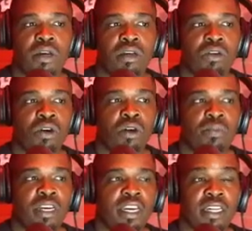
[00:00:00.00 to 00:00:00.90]
You know what I
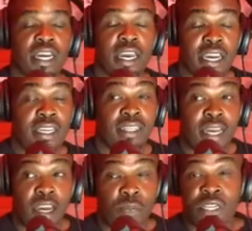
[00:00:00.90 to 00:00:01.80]
mean? Is it
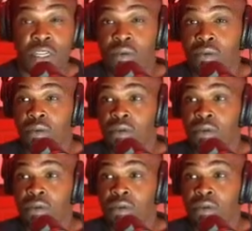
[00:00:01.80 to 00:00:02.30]
helping you?